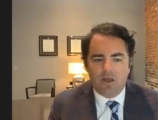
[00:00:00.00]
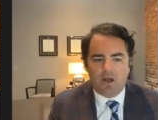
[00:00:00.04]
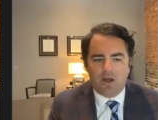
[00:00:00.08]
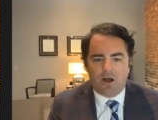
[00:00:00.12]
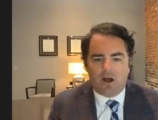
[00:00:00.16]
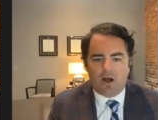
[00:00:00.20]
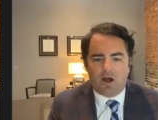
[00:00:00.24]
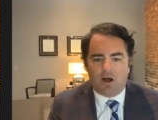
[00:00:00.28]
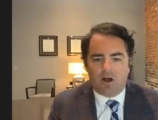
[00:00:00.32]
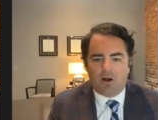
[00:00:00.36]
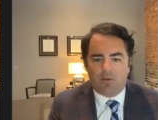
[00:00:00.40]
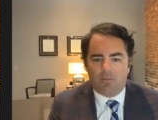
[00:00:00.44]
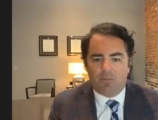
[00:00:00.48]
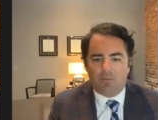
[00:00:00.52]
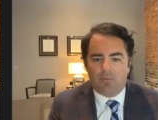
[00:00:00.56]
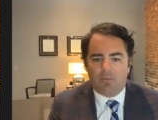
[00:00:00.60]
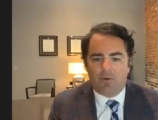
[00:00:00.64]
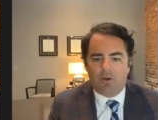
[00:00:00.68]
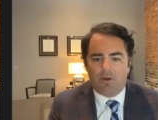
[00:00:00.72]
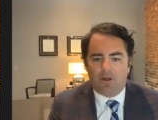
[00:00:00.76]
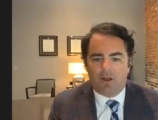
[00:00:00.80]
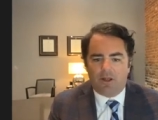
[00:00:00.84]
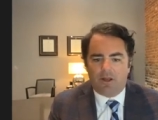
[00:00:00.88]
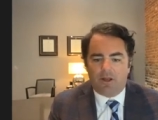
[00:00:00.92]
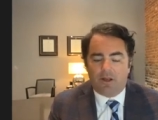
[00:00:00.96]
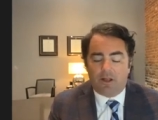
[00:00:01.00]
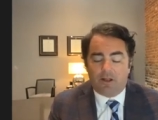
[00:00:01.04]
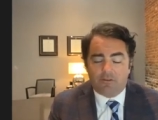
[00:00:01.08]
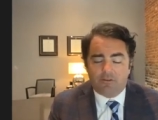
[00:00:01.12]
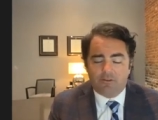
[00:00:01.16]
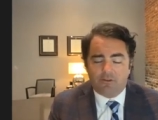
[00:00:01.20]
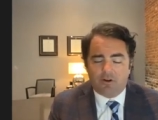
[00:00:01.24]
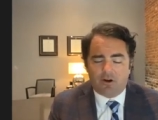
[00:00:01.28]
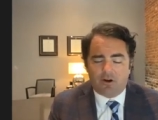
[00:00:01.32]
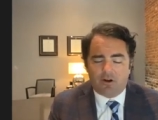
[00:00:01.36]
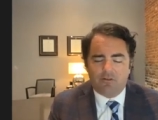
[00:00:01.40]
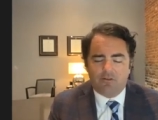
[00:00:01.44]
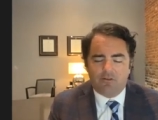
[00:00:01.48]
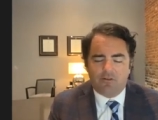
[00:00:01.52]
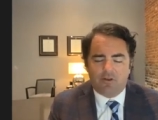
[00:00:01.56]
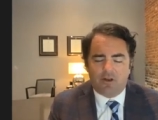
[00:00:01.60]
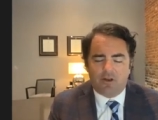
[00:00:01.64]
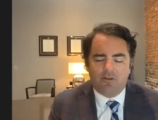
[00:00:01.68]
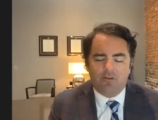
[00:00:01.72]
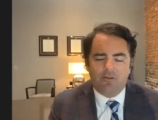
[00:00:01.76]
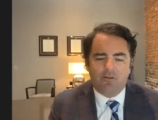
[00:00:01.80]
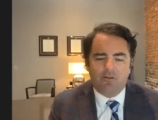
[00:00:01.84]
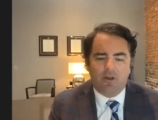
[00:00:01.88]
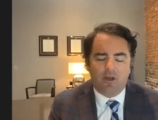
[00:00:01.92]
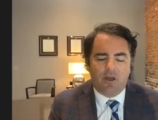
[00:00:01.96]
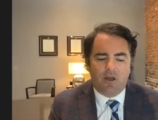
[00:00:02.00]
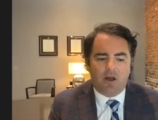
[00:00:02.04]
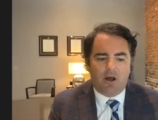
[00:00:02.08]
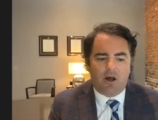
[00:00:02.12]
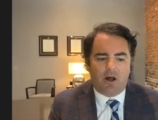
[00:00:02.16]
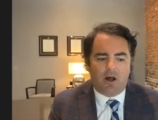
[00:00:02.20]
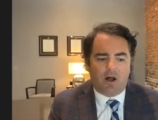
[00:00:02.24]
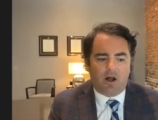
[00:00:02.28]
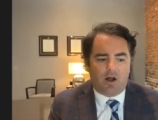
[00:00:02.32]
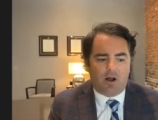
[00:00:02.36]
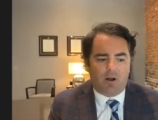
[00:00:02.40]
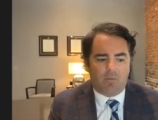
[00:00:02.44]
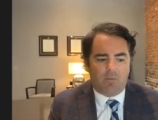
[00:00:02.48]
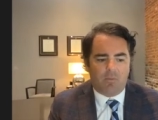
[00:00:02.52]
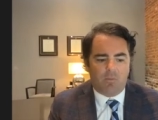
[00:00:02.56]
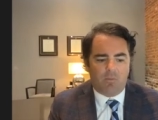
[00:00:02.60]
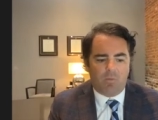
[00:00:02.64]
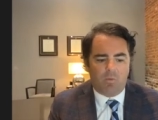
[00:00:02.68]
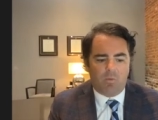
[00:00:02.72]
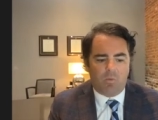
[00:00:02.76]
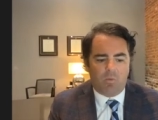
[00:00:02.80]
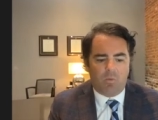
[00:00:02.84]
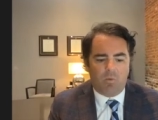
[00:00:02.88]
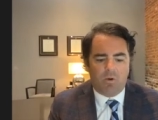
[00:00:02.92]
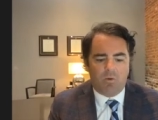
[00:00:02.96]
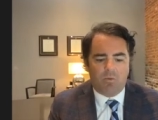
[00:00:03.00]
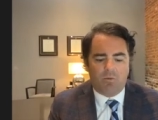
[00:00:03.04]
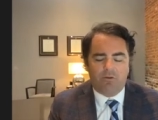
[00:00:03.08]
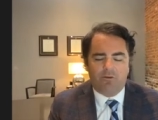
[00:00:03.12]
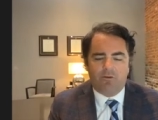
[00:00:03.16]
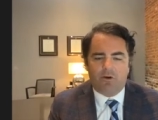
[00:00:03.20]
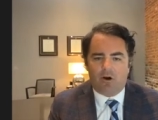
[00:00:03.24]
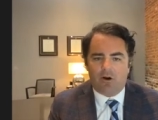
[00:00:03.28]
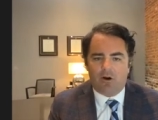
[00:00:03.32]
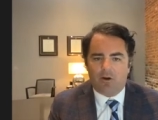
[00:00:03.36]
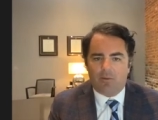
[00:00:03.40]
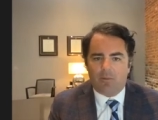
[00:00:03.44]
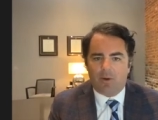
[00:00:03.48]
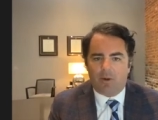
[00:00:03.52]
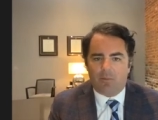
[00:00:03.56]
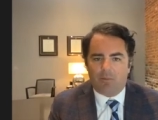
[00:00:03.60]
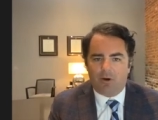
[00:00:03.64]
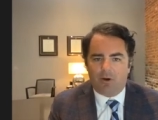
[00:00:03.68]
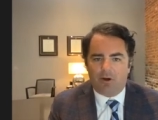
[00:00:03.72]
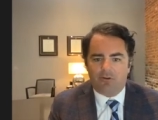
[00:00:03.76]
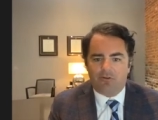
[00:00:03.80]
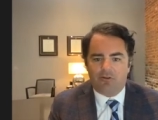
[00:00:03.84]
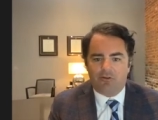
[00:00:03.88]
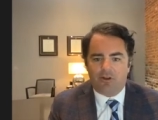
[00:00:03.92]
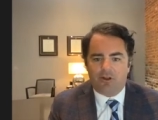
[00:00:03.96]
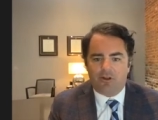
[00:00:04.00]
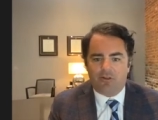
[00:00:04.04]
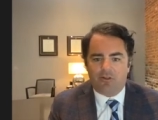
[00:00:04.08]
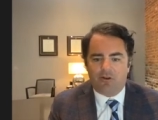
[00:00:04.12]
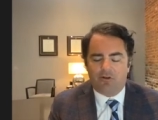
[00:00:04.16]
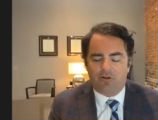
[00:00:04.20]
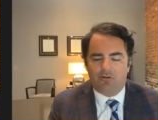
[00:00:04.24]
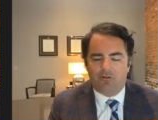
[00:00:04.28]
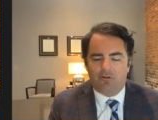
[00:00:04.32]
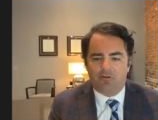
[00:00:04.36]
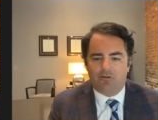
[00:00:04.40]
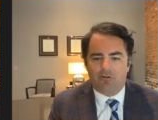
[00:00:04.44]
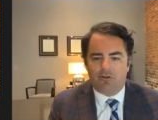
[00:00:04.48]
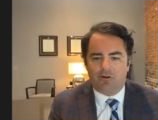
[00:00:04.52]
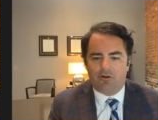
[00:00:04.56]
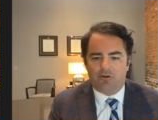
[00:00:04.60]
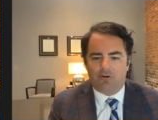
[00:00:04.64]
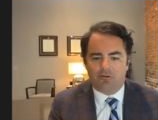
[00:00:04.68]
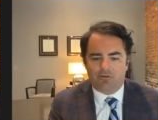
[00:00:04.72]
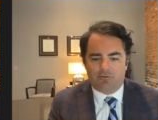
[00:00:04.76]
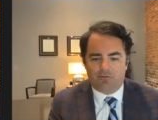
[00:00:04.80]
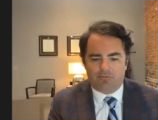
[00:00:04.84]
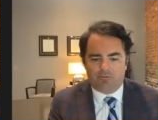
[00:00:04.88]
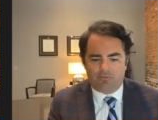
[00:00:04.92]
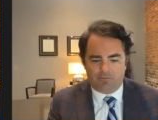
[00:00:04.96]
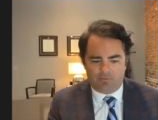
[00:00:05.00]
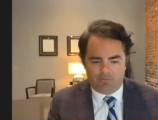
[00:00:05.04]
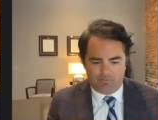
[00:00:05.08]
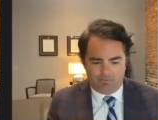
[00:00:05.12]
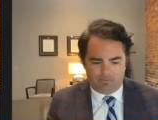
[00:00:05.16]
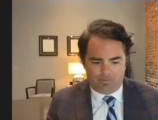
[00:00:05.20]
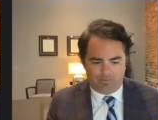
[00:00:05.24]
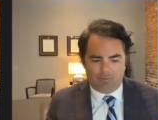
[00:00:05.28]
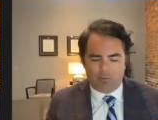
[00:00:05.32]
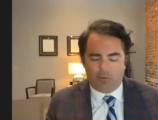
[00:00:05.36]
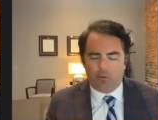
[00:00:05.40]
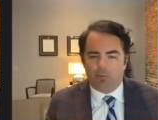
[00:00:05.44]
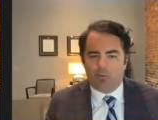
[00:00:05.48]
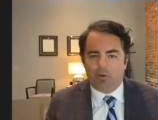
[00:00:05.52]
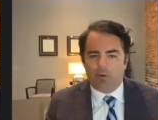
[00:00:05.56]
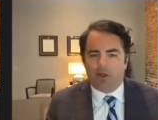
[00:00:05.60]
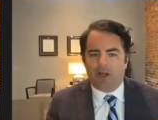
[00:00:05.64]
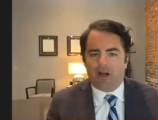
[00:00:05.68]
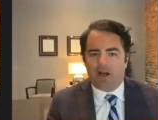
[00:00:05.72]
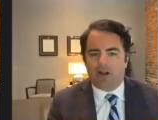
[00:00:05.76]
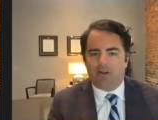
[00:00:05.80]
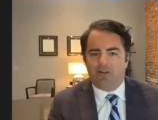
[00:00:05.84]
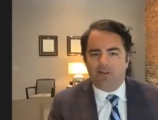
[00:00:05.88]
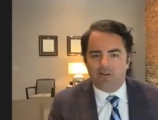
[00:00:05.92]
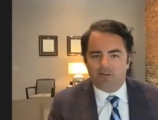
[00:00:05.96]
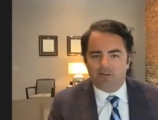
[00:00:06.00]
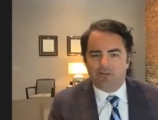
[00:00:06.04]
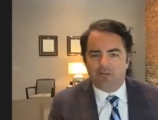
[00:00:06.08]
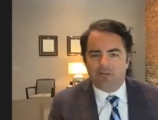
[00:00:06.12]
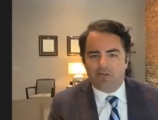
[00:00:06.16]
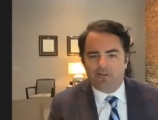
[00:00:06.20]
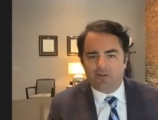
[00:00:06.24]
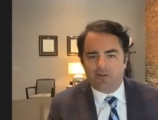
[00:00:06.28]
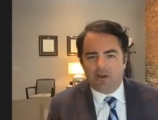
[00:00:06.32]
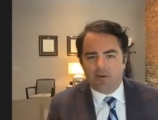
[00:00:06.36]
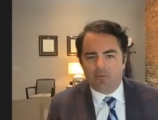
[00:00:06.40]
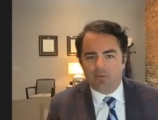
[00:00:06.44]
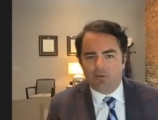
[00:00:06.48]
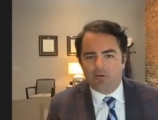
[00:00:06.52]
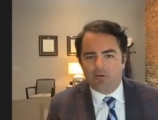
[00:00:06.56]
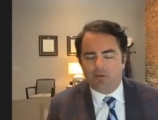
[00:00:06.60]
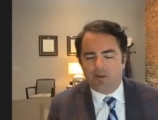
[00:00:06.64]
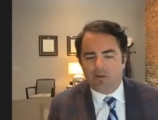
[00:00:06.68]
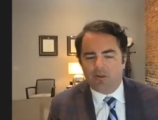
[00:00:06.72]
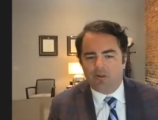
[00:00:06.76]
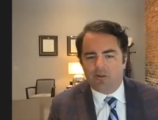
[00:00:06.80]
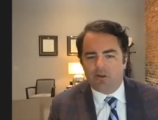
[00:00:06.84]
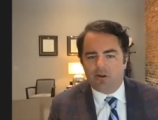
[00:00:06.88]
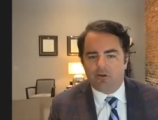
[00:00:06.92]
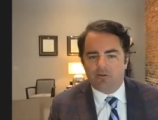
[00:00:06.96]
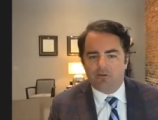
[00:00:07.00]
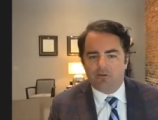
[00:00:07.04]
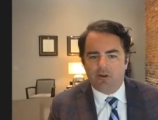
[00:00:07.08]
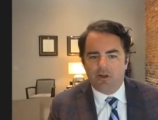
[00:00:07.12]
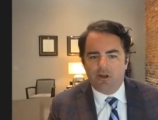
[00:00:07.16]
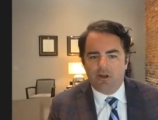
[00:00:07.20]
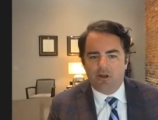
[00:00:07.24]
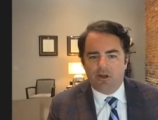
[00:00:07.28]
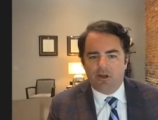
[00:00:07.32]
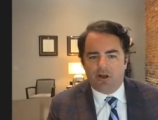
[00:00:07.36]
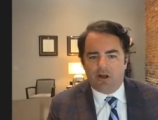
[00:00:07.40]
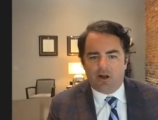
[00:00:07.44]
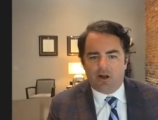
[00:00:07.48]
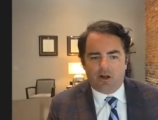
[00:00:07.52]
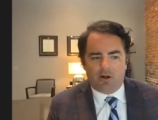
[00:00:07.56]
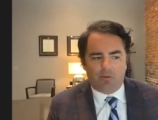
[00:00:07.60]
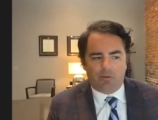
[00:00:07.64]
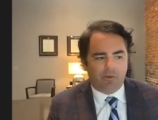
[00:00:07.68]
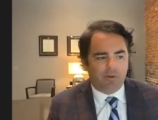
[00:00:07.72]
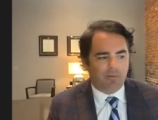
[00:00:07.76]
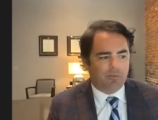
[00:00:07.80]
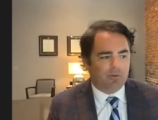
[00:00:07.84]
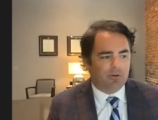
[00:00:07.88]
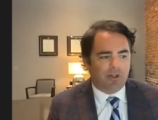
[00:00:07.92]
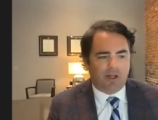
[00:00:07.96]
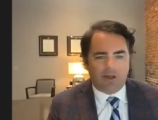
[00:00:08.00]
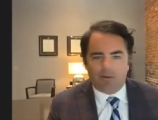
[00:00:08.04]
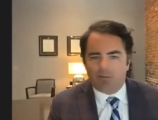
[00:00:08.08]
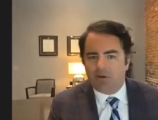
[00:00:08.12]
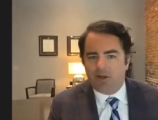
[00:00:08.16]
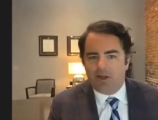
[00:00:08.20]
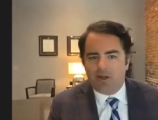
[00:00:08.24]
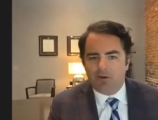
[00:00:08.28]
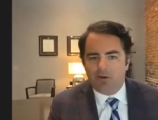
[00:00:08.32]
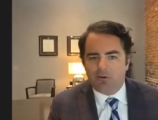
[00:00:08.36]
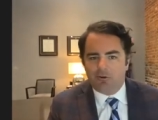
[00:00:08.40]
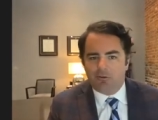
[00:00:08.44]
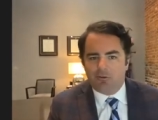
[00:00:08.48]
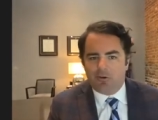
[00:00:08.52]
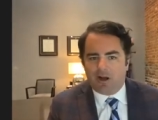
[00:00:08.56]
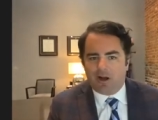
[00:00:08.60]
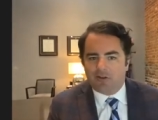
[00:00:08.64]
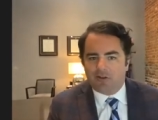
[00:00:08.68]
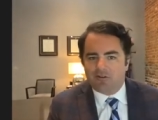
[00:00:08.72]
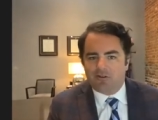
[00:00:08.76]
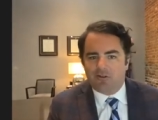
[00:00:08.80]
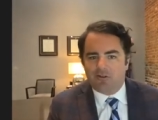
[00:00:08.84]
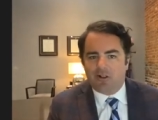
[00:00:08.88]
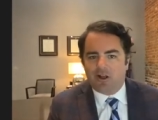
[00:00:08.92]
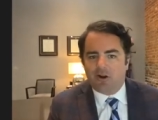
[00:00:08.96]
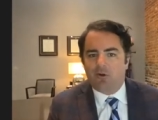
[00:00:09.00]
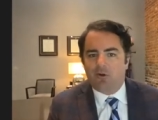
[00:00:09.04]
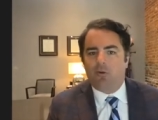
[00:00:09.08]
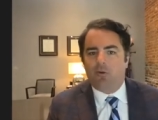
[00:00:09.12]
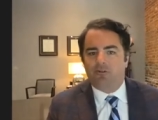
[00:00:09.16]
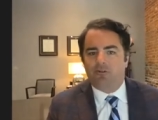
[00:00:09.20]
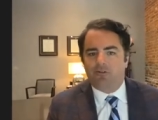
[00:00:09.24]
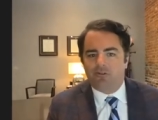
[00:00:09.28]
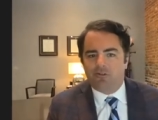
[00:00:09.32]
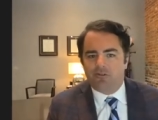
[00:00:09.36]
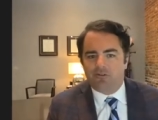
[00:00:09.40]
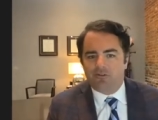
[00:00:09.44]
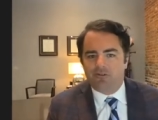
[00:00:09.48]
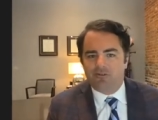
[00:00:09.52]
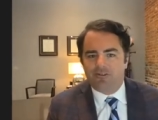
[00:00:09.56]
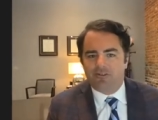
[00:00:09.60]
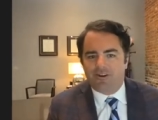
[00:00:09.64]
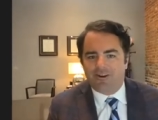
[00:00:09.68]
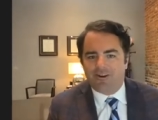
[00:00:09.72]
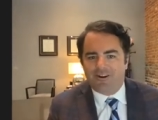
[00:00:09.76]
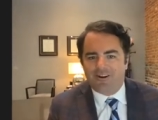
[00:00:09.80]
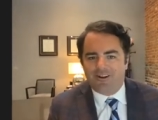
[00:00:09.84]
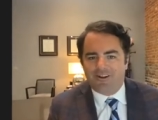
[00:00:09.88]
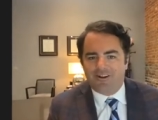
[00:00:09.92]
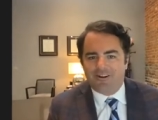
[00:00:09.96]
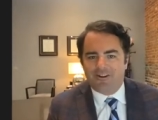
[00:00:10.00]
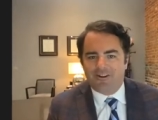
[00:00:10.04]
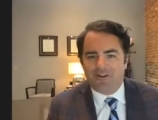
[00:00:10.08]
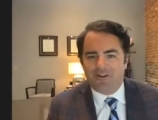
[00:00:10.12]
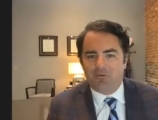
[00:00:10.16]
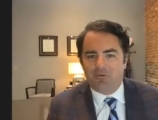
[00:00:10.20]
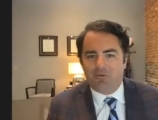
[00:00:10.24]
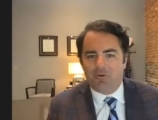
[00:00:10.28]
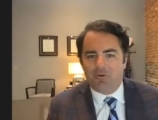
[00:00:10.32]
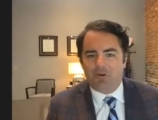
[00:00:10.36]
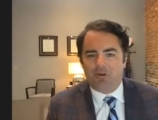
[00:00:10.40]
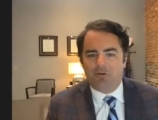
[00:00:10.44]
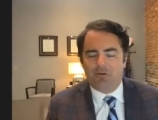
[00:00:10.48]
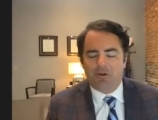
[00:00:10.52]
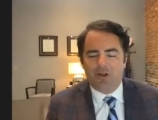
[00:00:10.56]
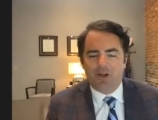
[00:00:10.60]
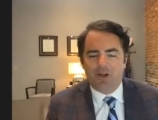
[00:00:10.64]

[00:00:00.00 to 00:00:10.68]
Um, but, and as Todd says, um, when we talk about budgeting, there's there's people who bring ideas to the table, and then there's uh, people like me who ask a lot of questions. Uh, you know, when you